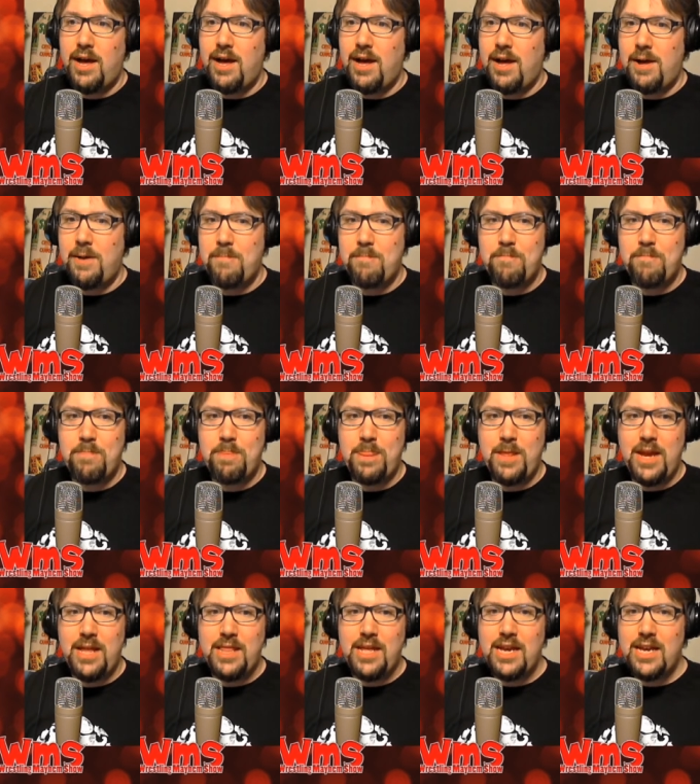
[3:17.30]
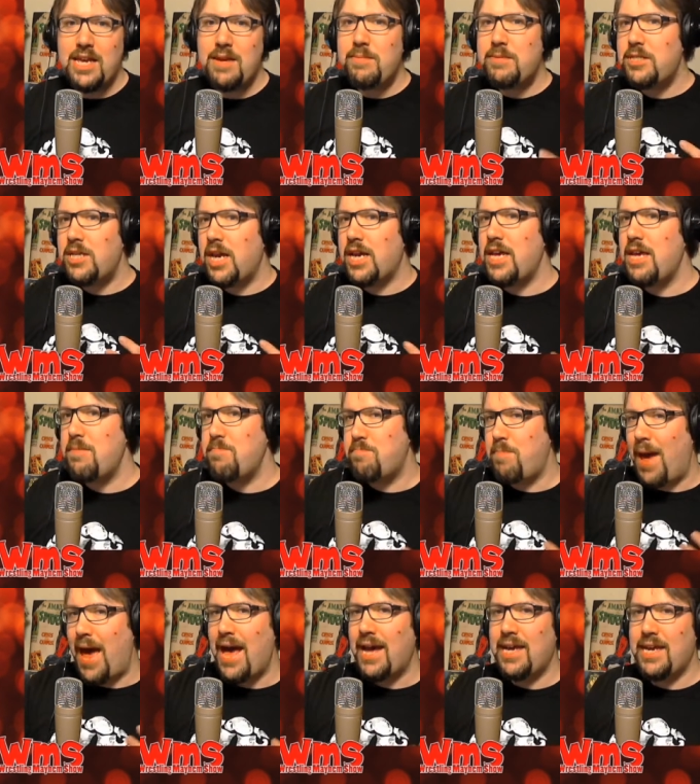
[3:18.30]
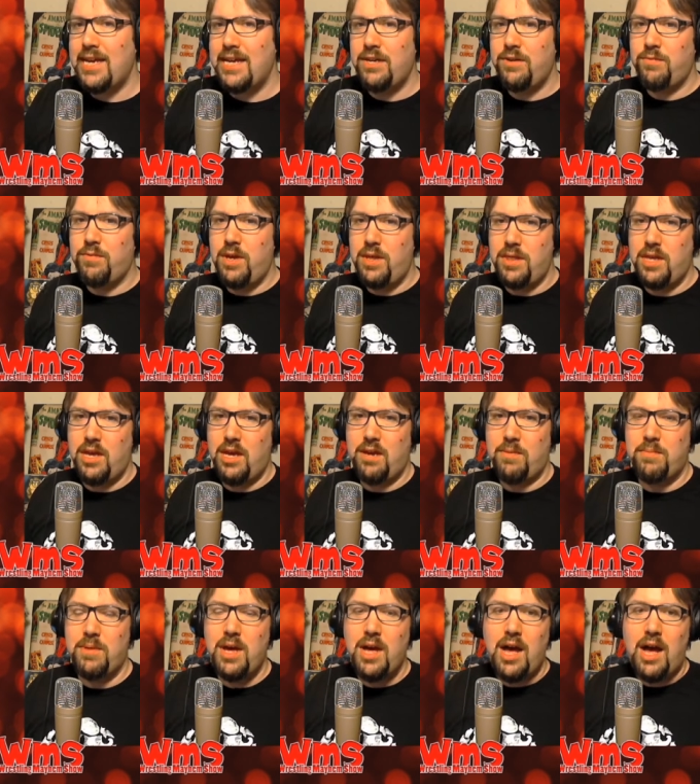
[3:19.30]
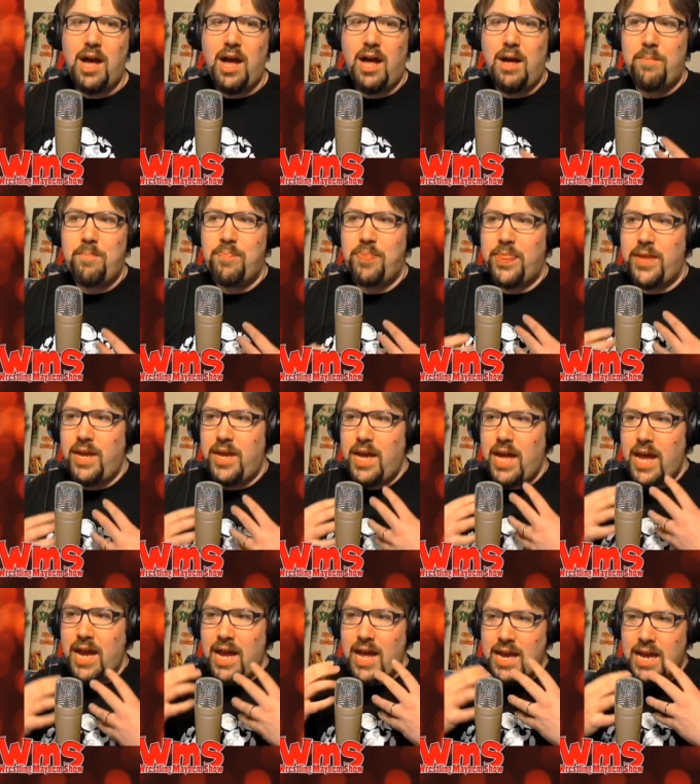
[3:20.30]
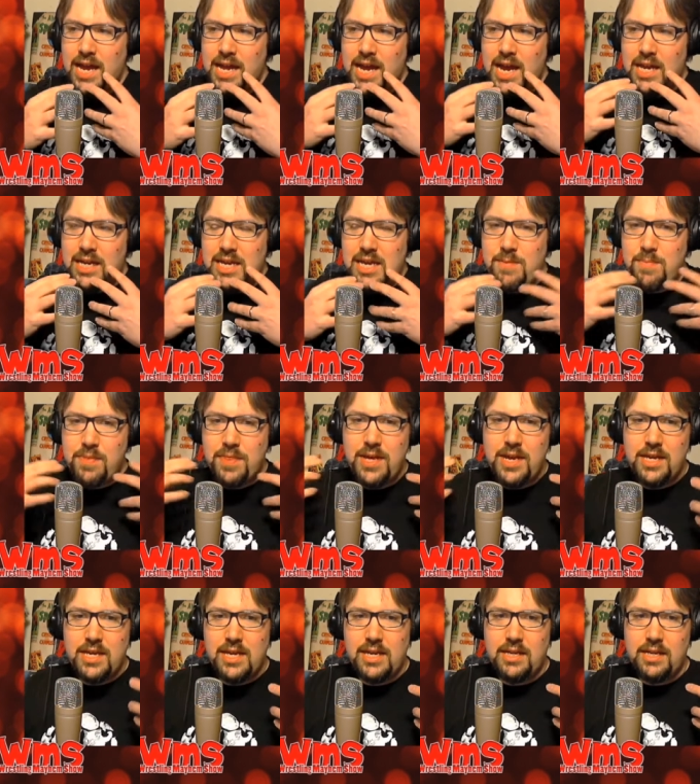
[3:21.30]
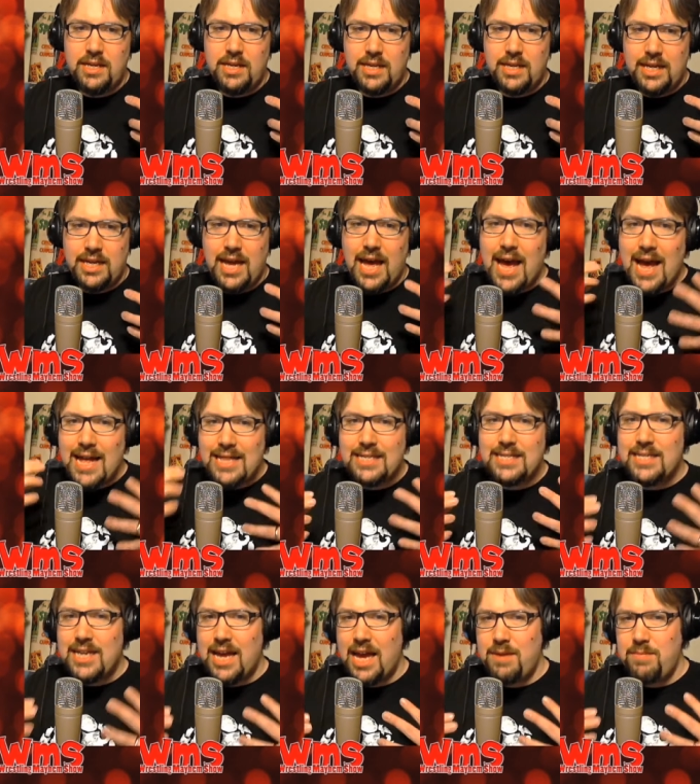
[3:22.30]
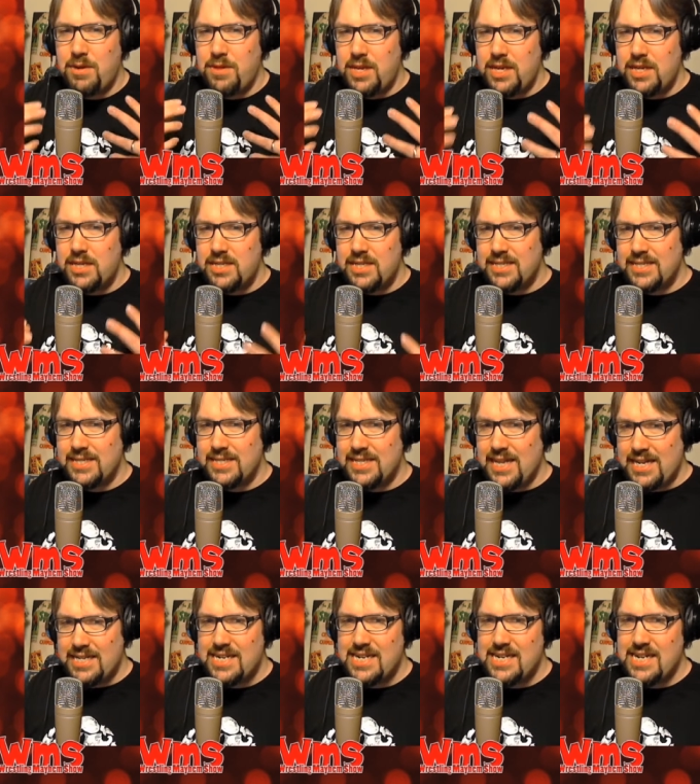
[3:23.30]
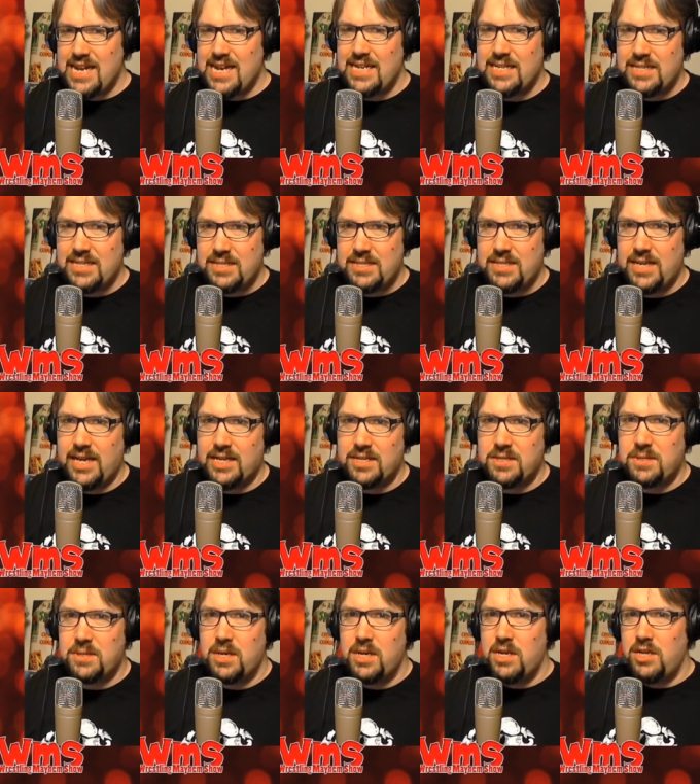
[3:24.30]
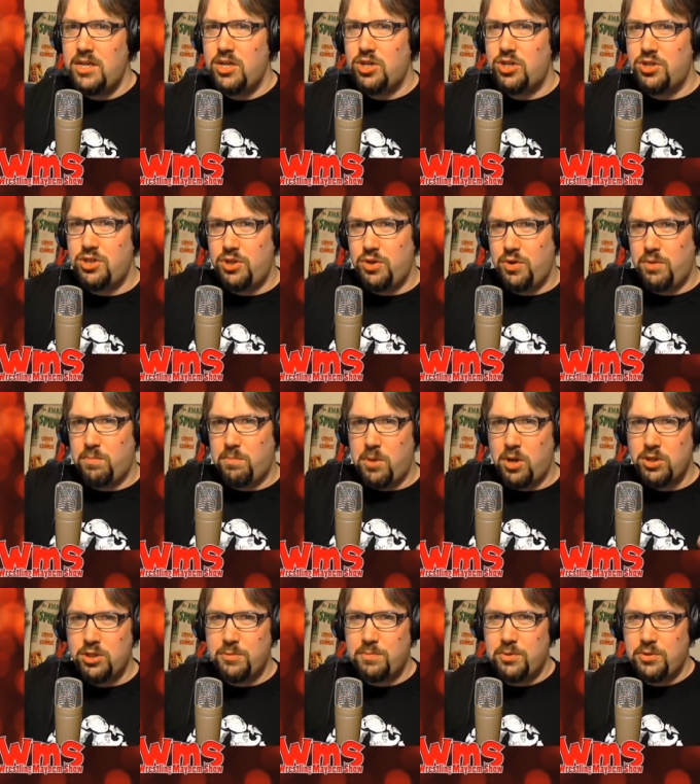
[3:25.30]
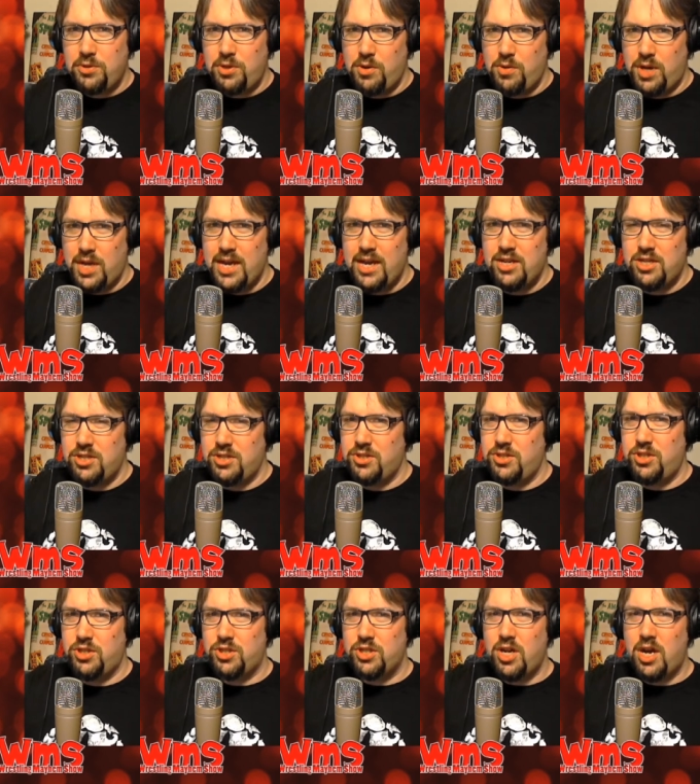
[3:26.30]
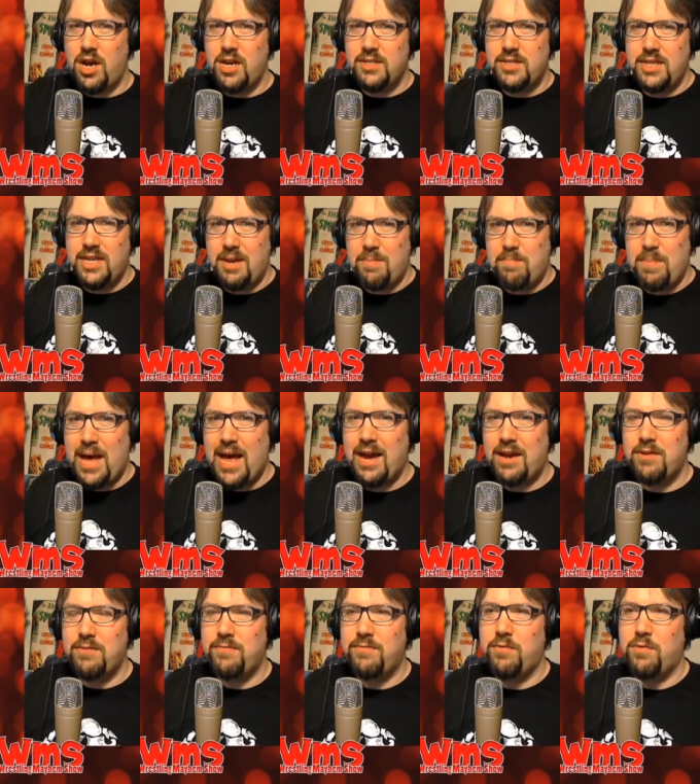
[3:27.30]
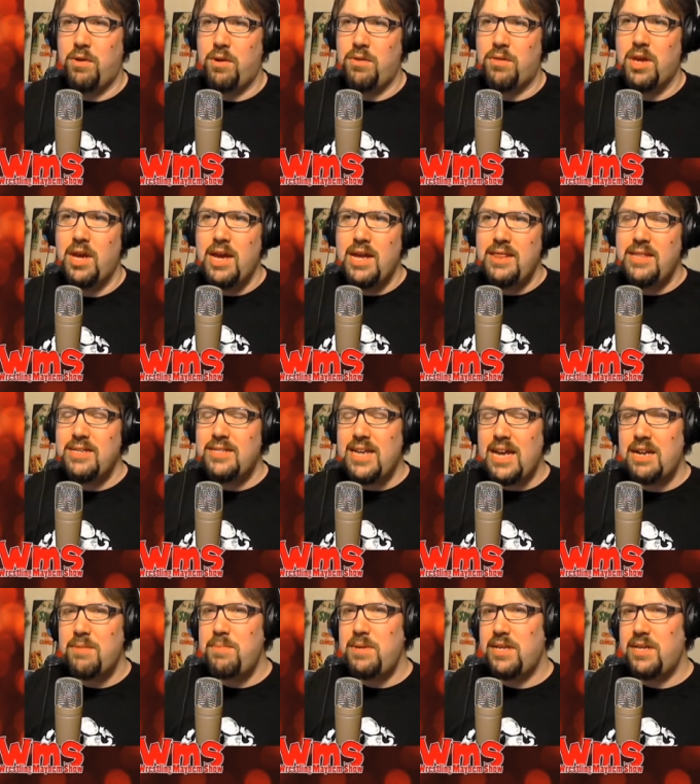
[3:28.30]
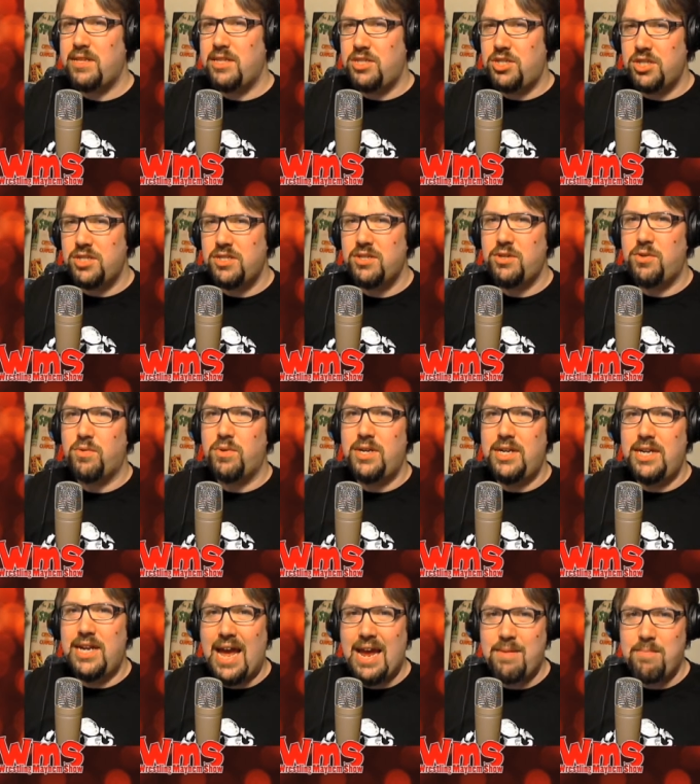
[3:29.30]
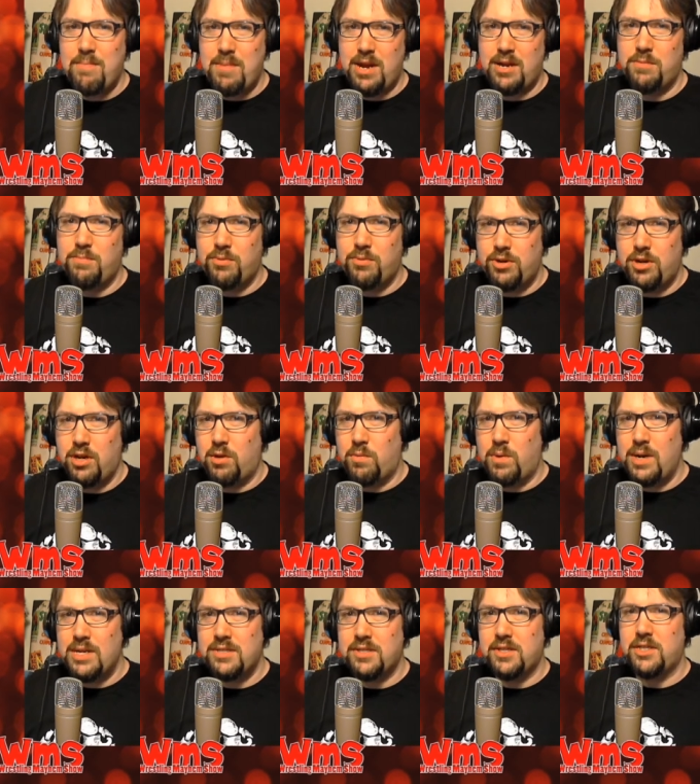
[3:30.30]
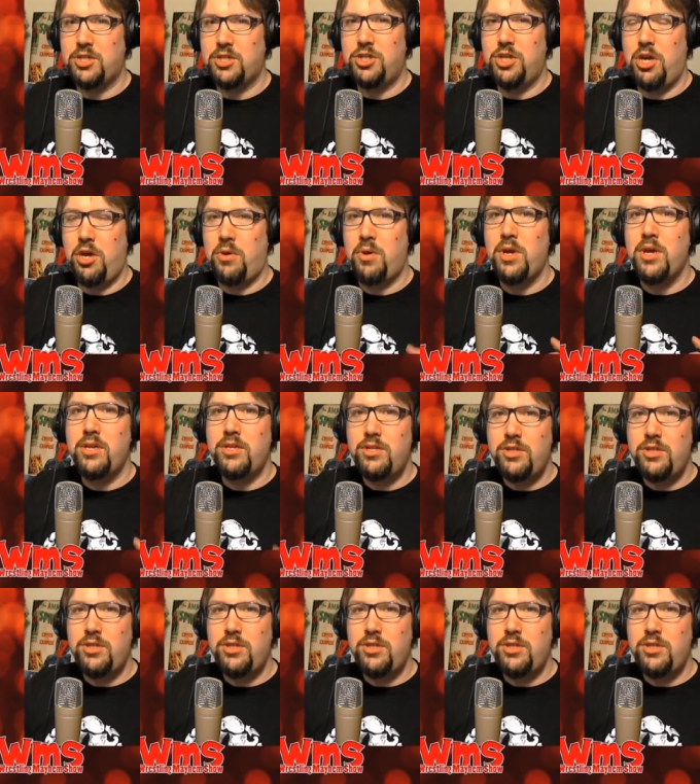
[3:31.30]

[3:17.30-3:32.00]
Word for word: Um, and they keep checking back in with him. Um, I, I, I, gotta keep thinking like at the time you're thinking this is 1986. You're doing multiple locations. You're tossing it back and forth. This had to be a logistical nightmare to put on a wrestling show